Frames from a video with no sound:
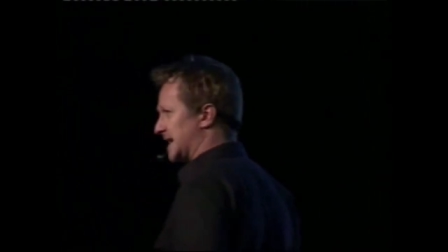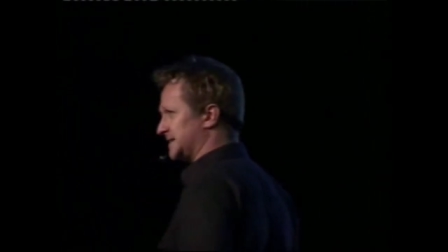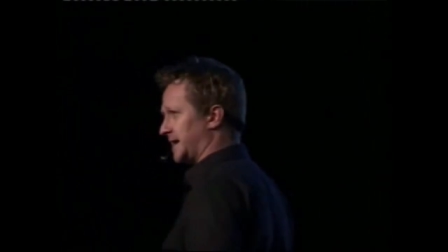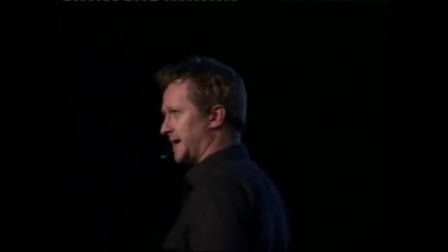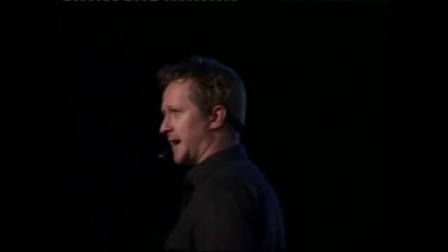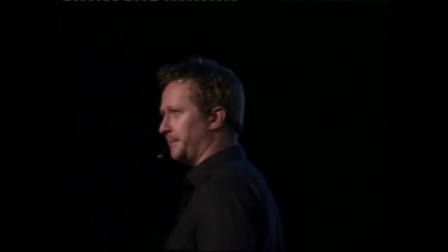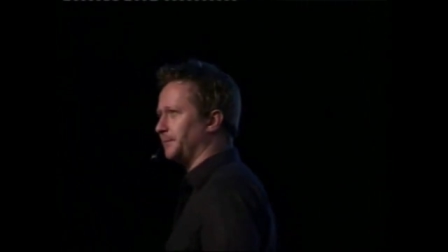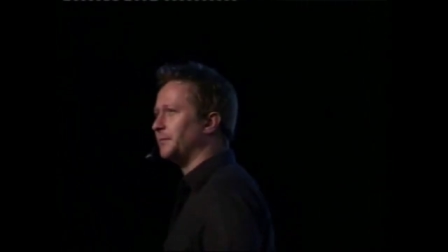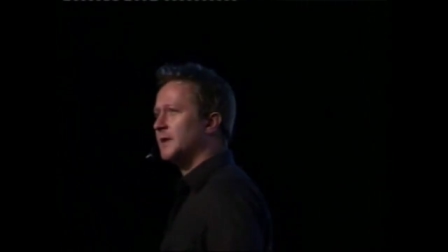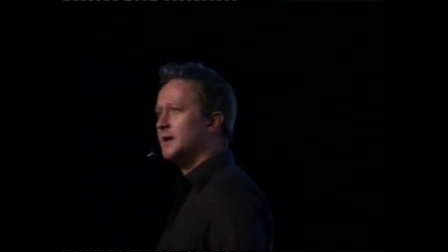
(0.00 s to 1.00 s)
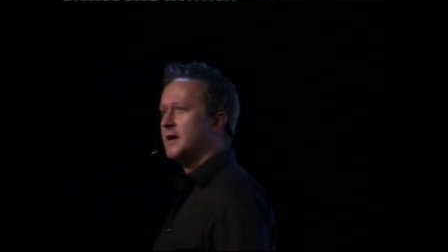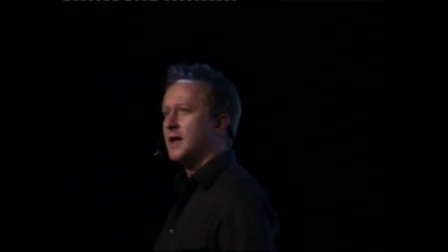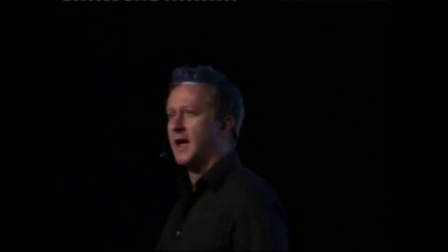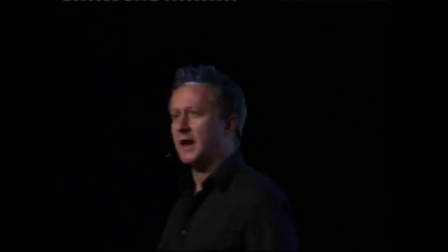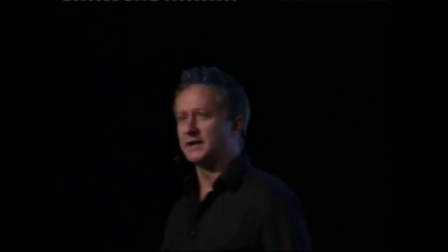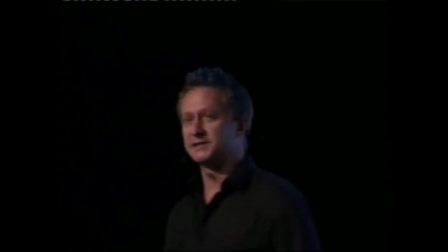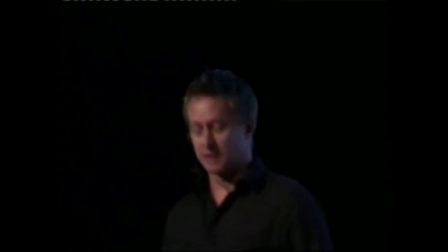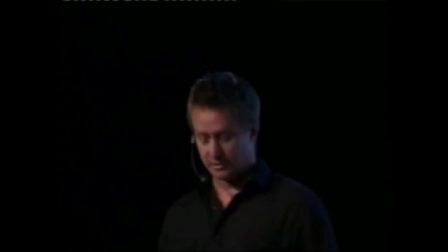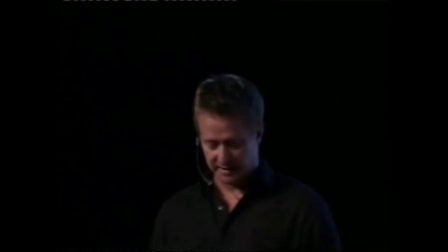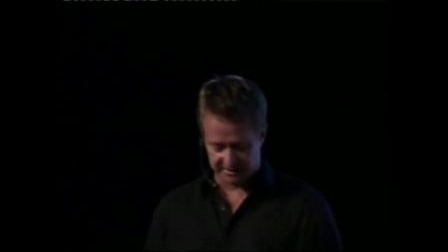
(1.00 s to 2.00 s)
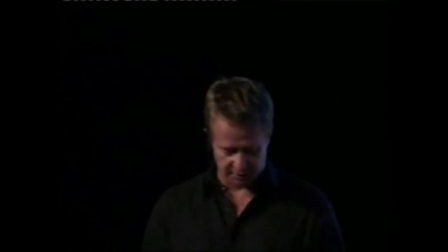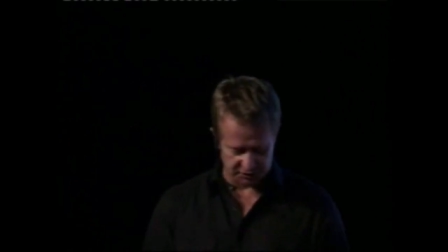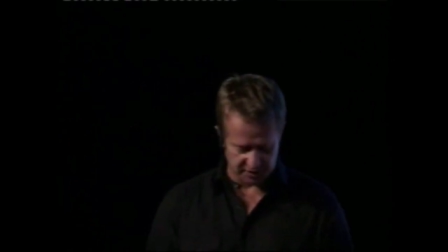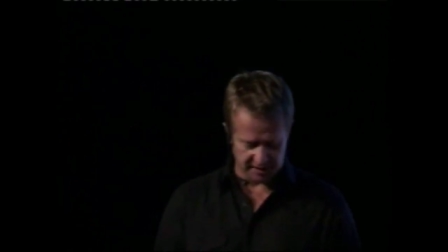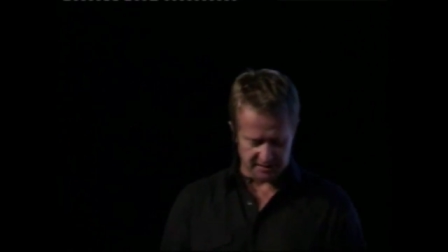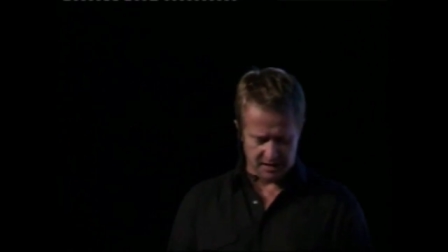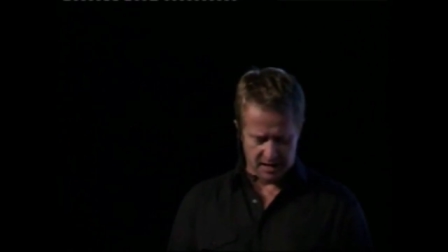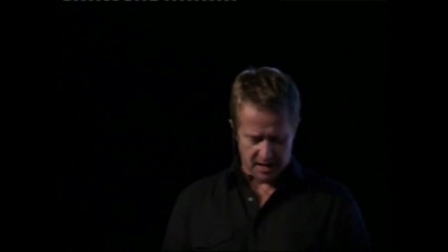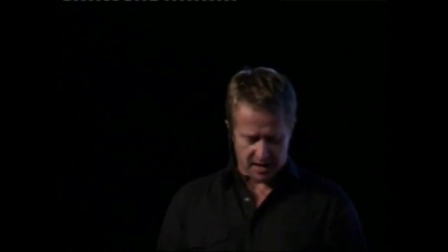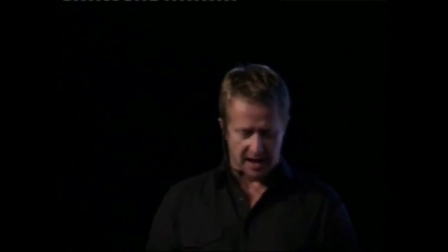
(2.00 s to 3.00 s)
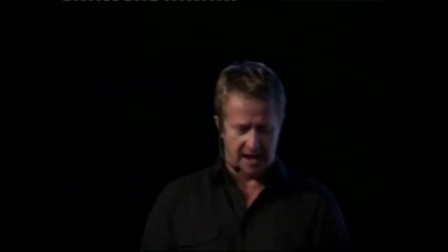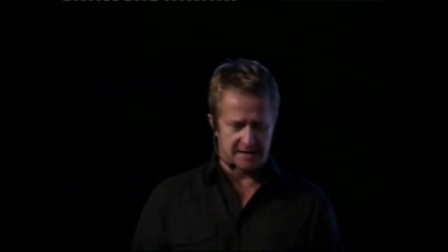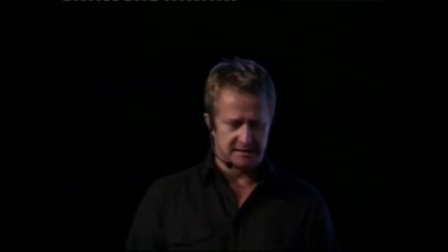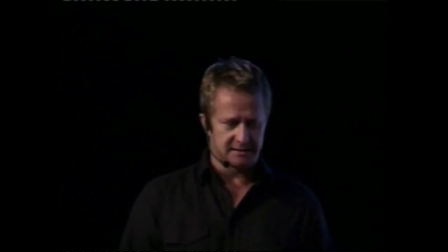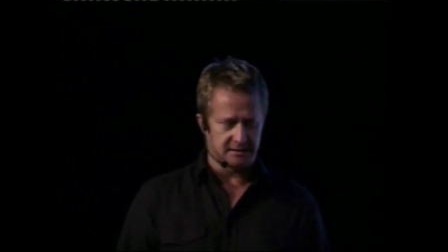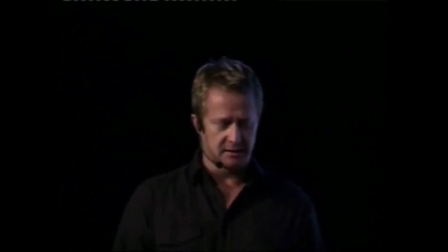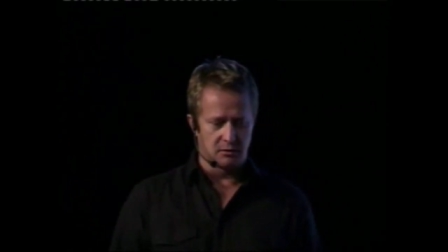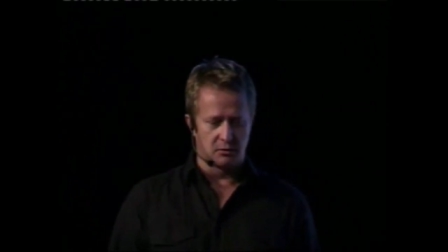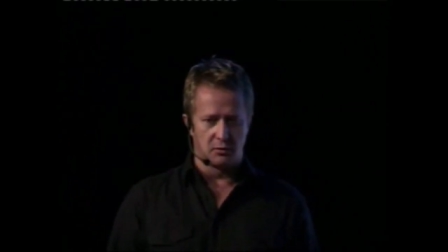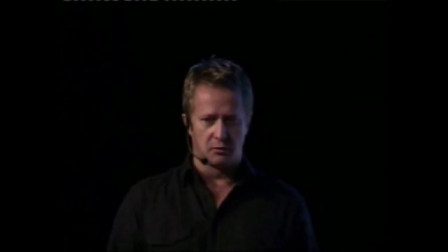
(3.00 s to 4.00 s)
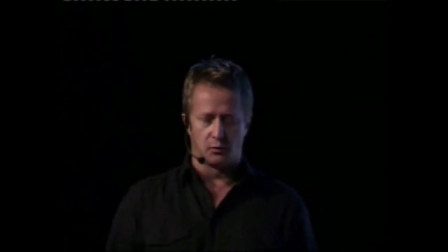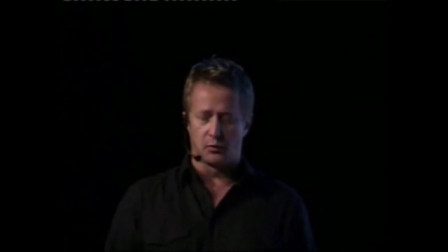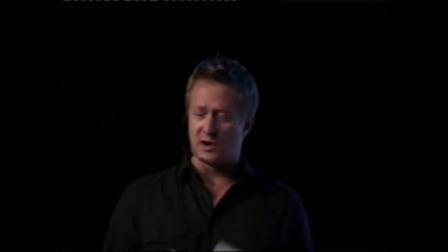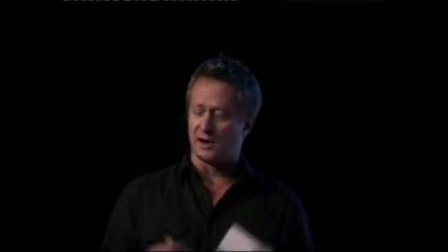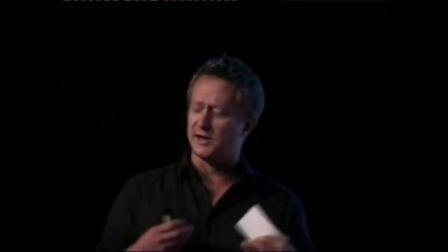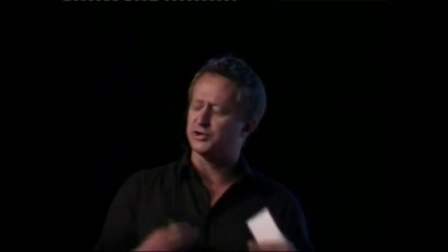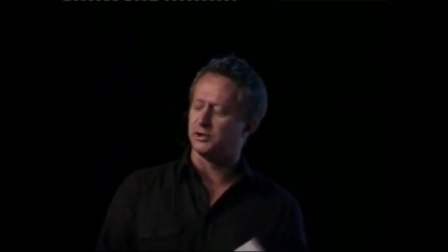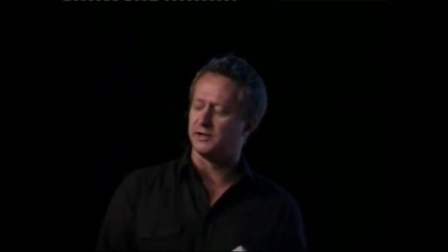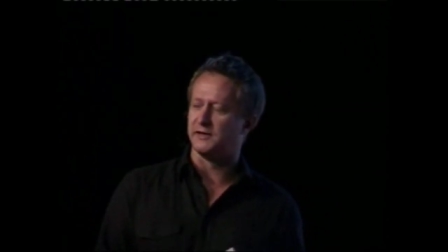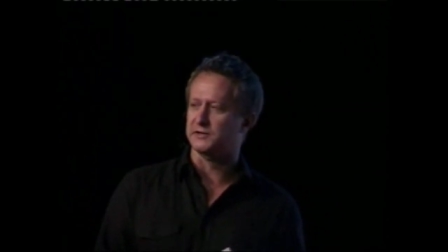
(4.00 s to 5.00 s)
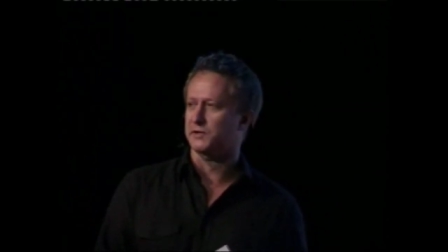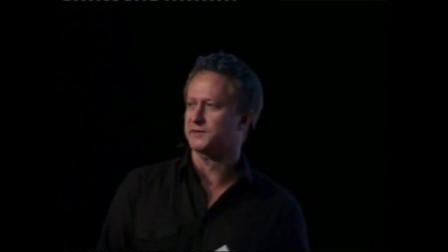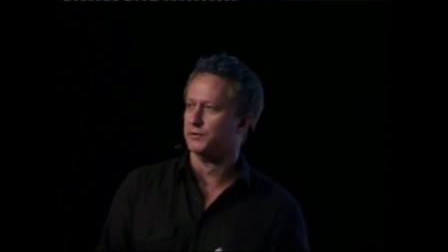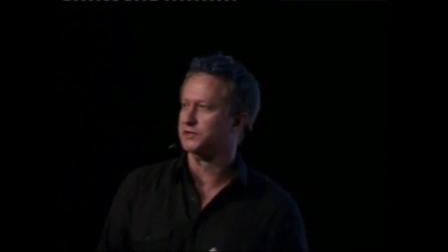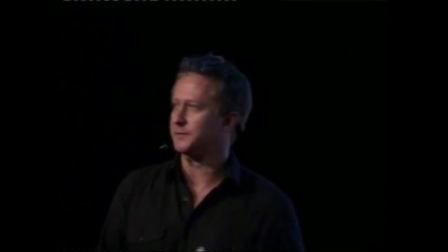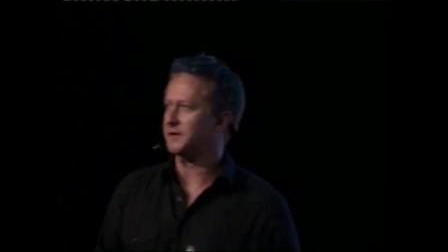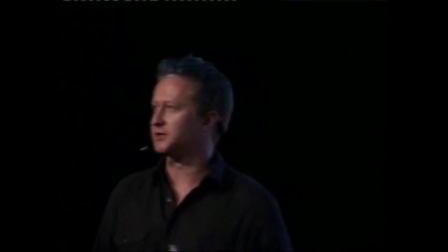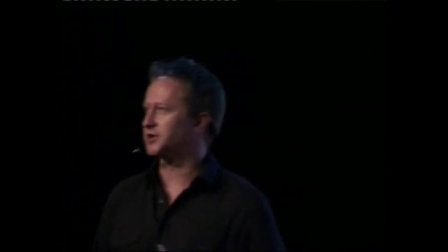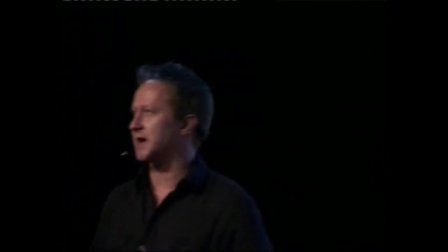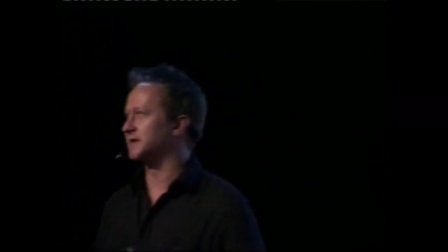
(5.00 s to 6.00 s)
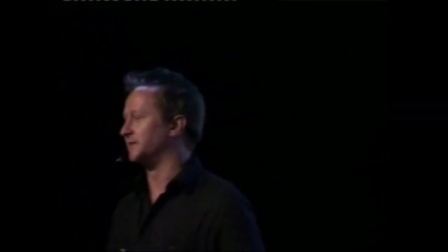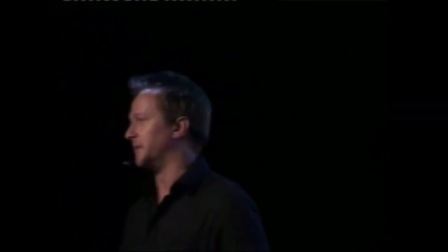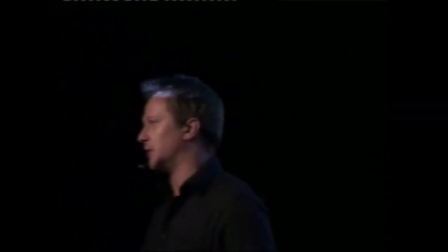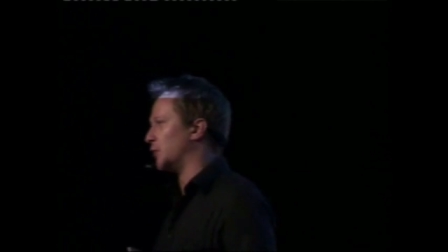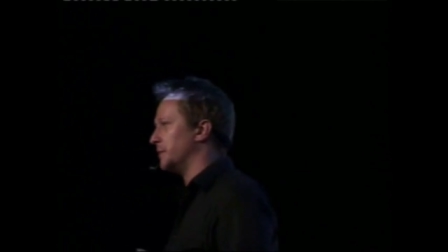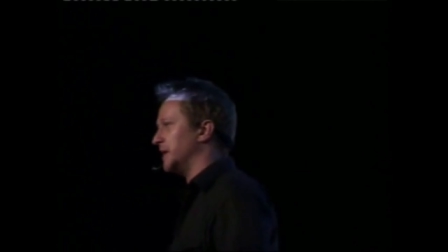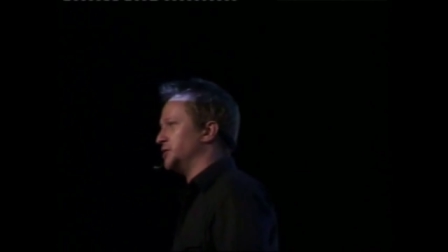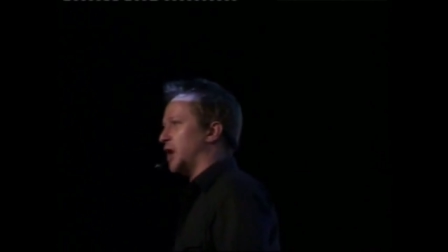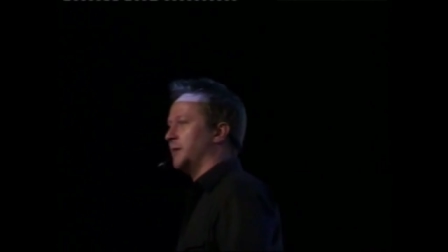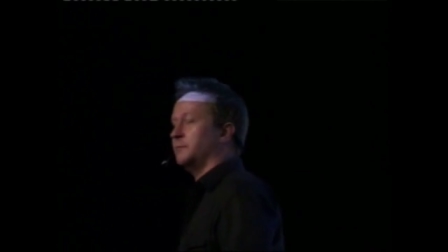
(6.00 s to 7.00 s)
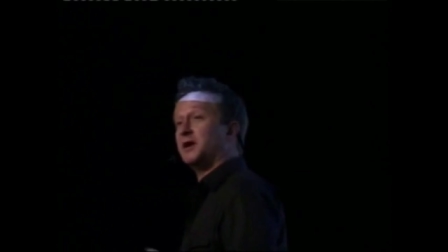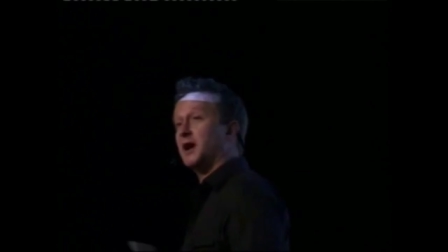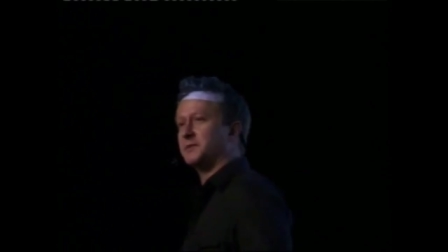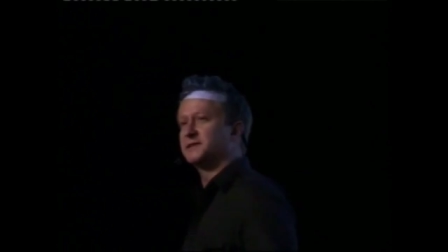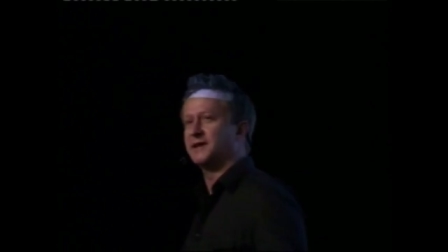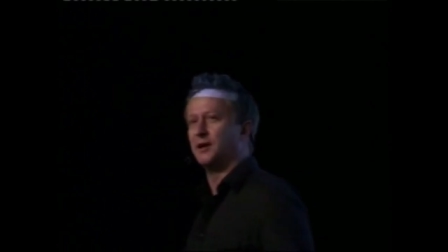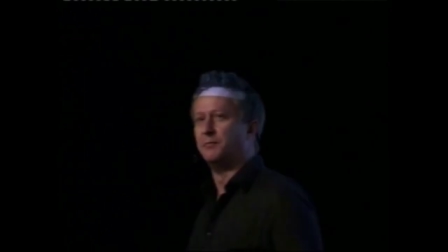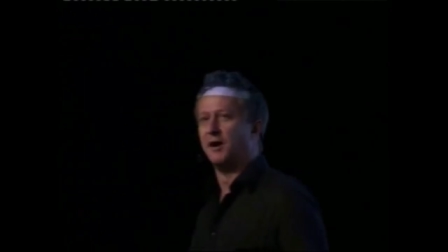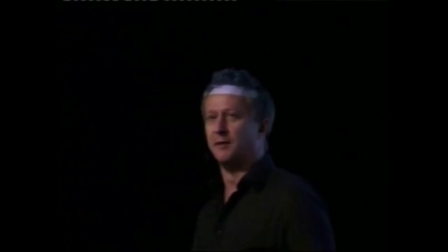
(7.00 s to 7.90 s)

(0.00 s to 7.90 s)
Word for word: pass that up. And I started researching it, and initially this was supposed to be a chance for me to quit my job and become a sail